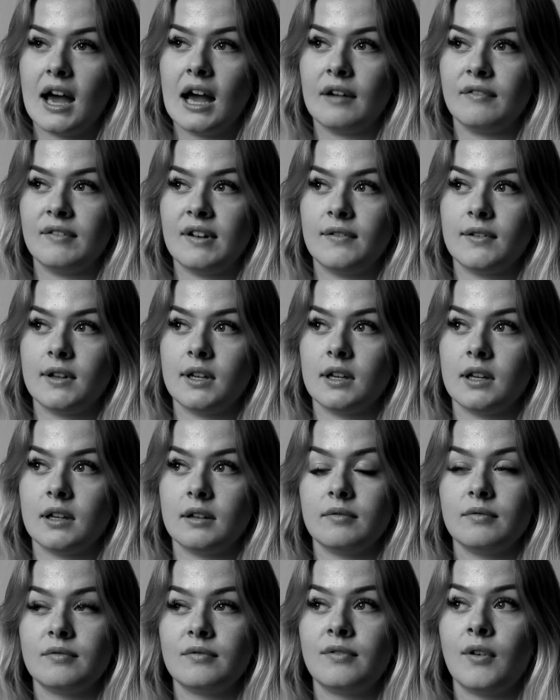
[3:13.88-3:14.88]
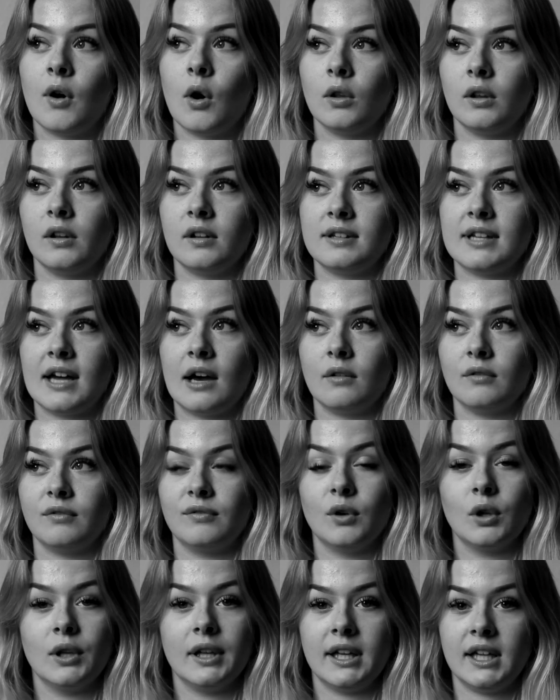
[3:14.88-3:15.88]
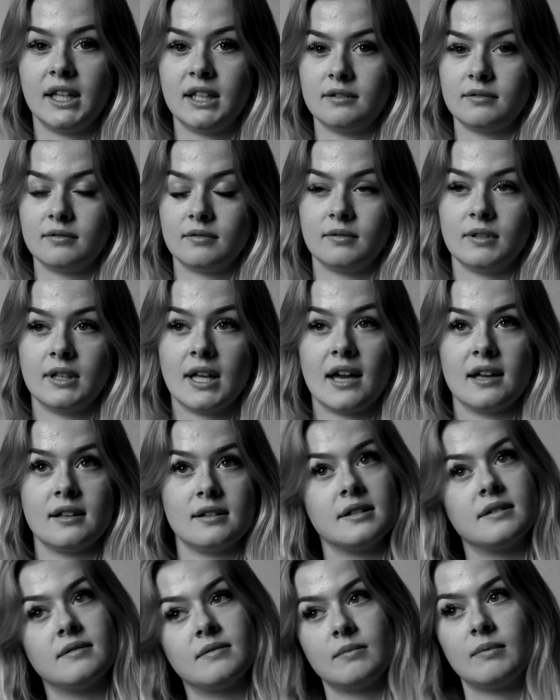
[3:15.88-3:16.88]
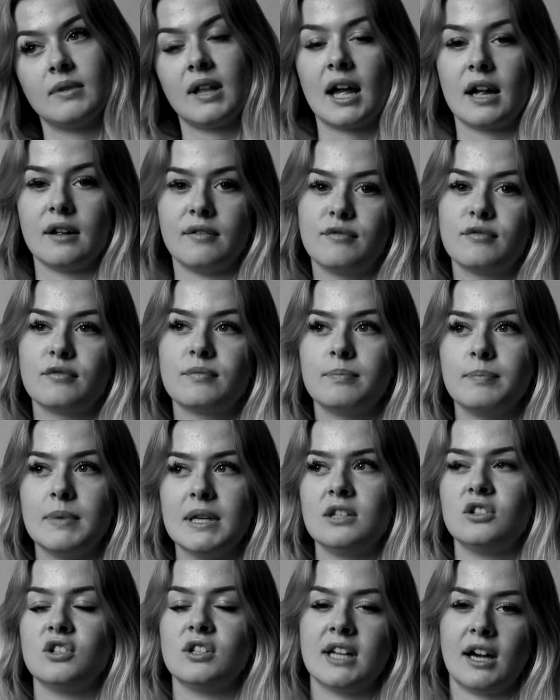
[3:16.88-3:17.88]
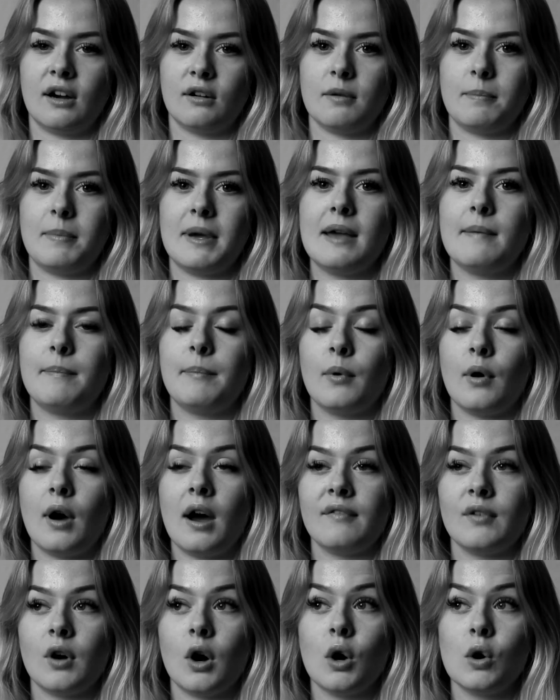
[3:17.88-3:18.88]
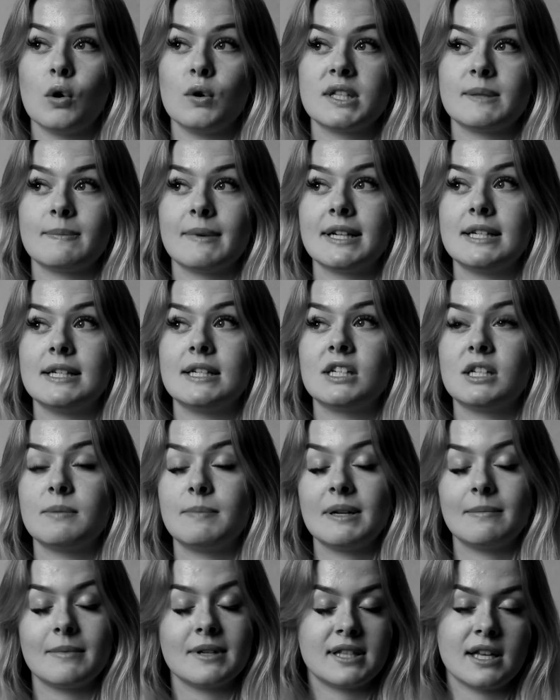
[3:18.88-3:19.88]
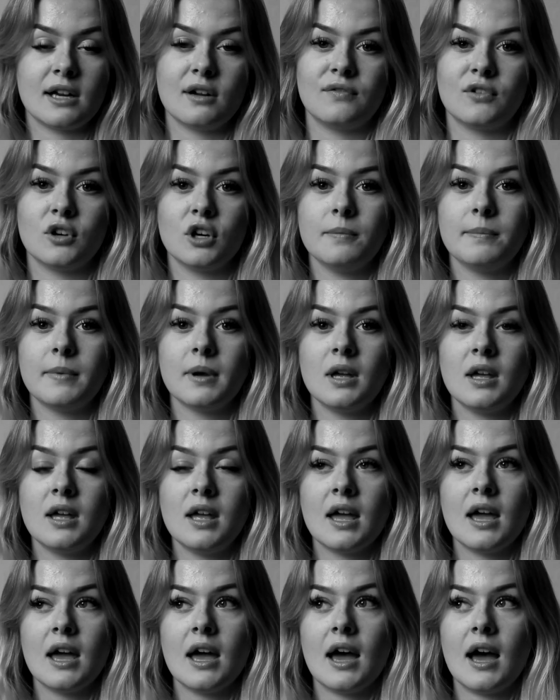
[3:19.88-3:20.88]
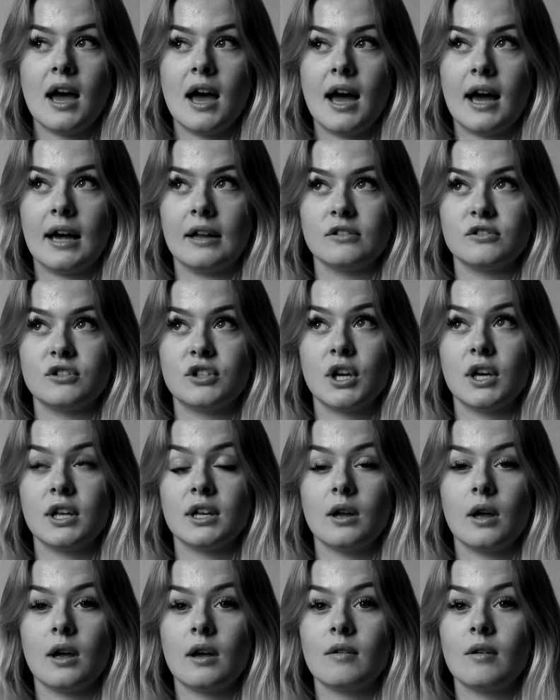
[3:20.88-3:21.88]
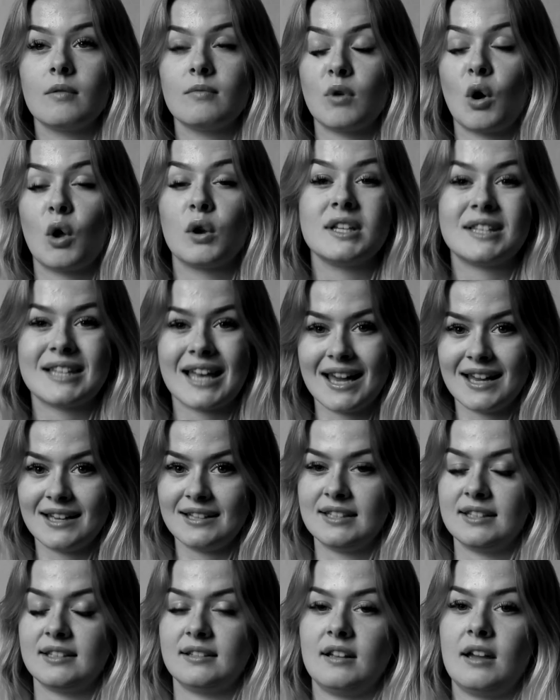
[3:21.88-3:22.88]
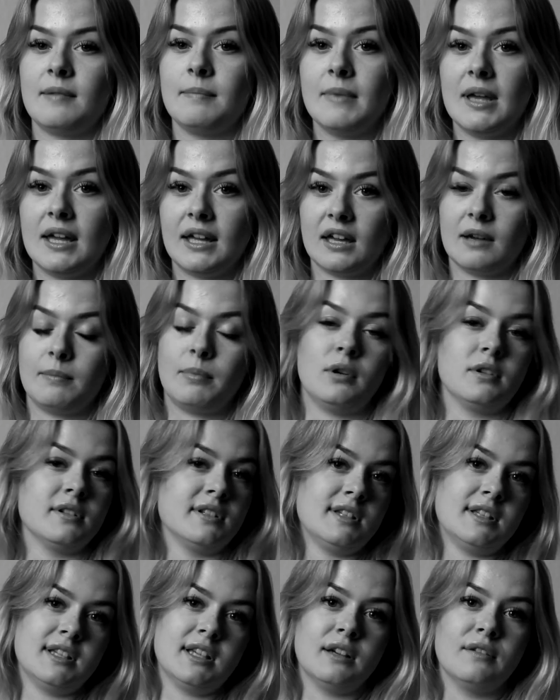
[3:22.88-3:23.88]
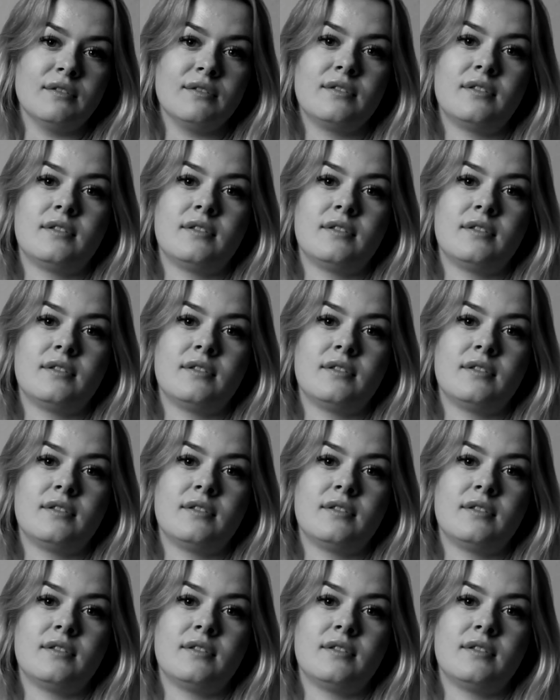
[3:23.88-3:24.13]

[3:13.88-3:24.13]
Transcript: I've never fallen down fully. Yes, life beats you down a bit, but I've always managed to pick myself up and turn it on its head and make it a positive.